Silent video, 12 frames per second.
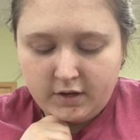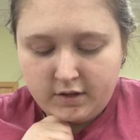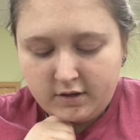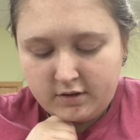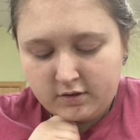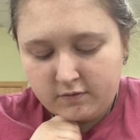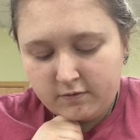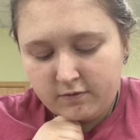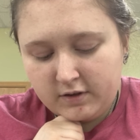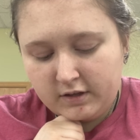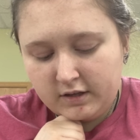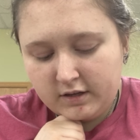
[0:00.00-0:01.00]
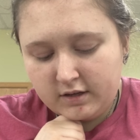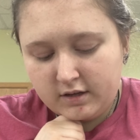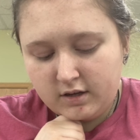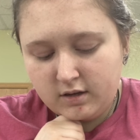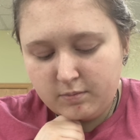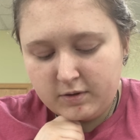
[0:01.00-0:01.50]
then fill it
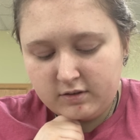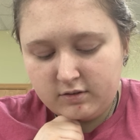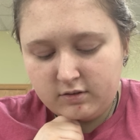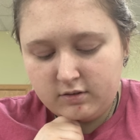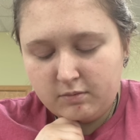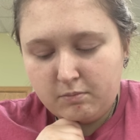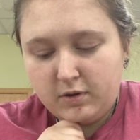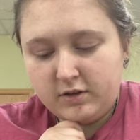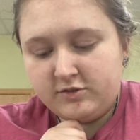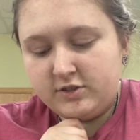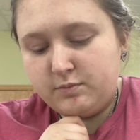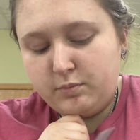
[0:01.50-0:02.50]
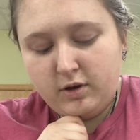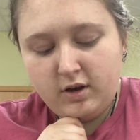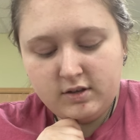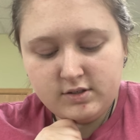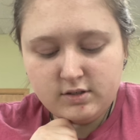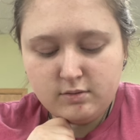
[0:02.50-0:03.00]
up as much as
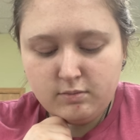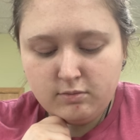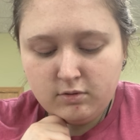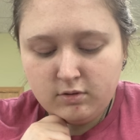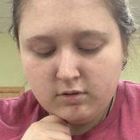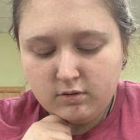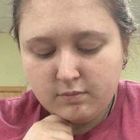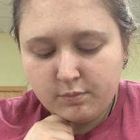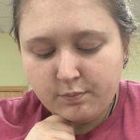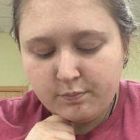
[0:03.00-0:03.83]
possible.